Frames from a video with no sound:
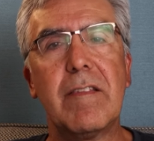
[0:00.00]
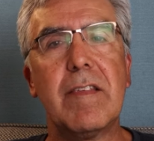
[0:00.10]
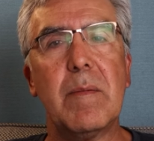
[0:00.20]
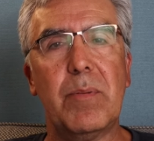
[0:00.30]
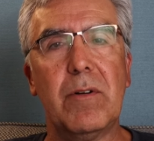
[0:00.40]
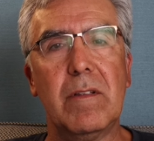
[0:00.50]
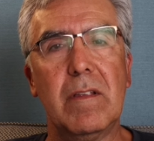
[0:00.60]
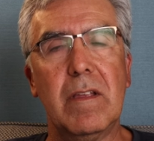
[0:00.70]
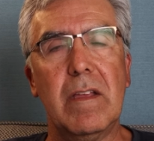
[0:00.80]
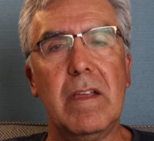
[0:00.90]
simple,
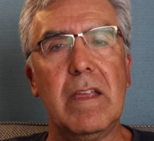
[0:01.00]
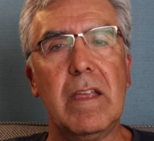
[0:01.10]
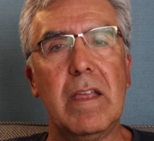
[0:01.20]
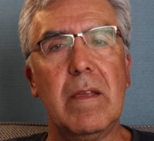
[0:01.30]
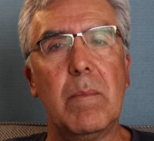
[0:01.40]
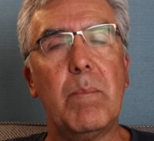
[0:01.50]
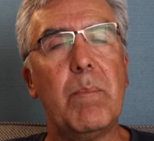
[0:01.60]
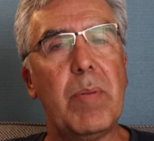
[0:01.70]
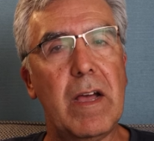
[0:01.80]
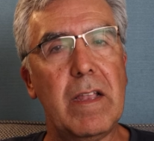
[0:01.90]

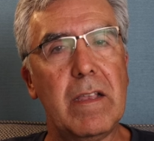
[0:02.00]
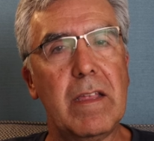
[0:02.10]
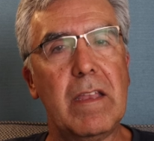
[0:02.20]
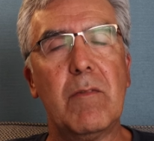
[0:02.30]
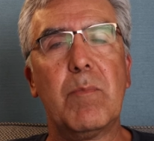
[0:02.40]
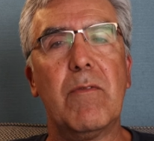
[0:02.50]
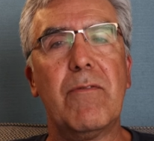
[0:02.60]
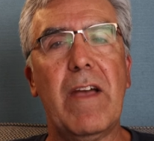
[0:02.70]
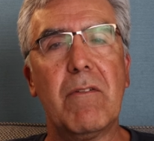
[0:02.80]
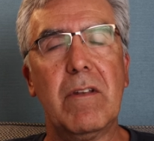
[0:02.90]
but it is
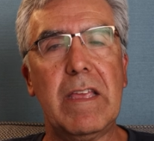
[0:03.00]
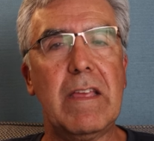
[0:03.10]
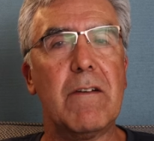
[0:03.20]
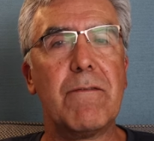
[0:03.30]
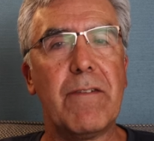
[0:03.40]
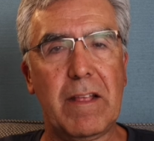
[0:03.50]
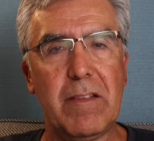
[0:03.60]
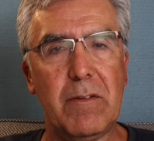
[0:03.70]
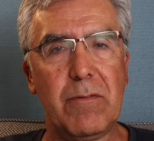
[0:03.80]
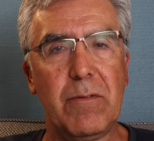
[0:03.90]
profoundly
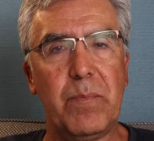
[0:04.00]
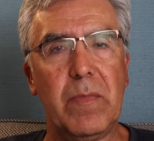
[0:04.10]
effective.